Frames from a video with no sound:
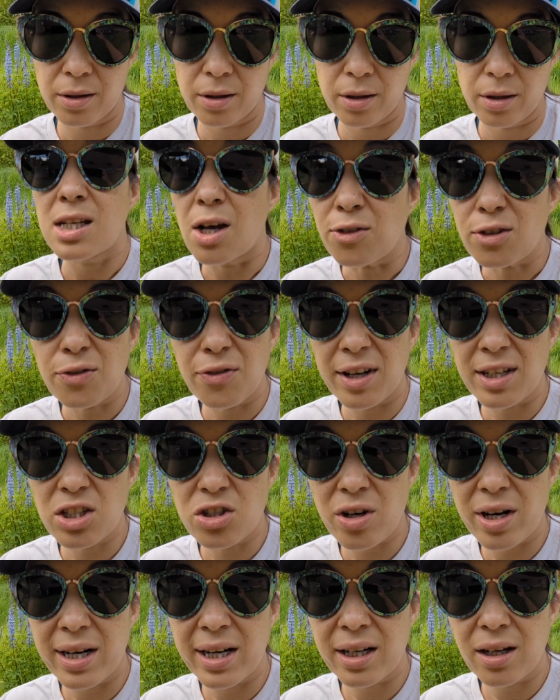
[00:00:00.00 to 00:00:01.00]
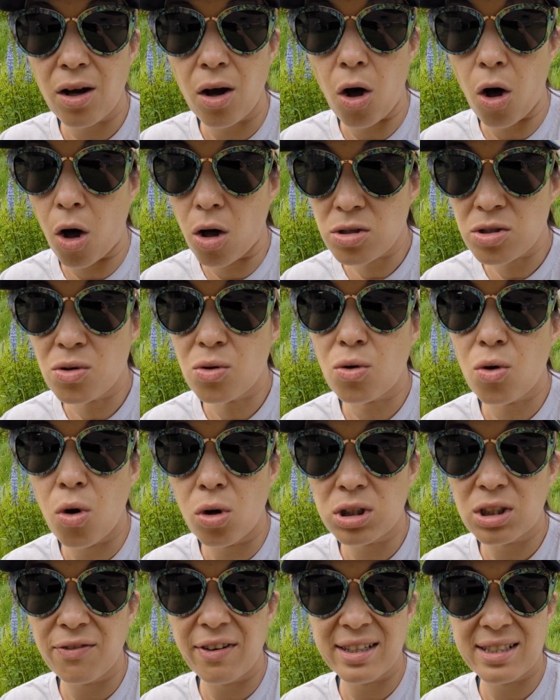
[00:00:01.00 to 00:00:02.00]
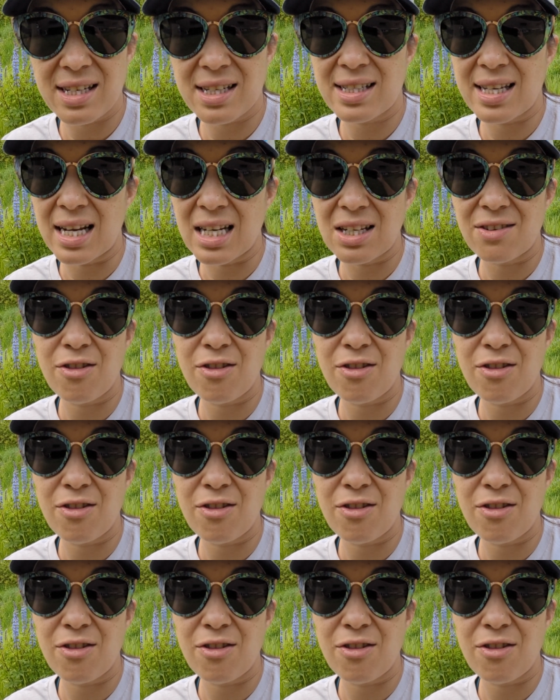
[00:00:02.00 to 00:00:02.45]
Self-defense training also cultivates a sense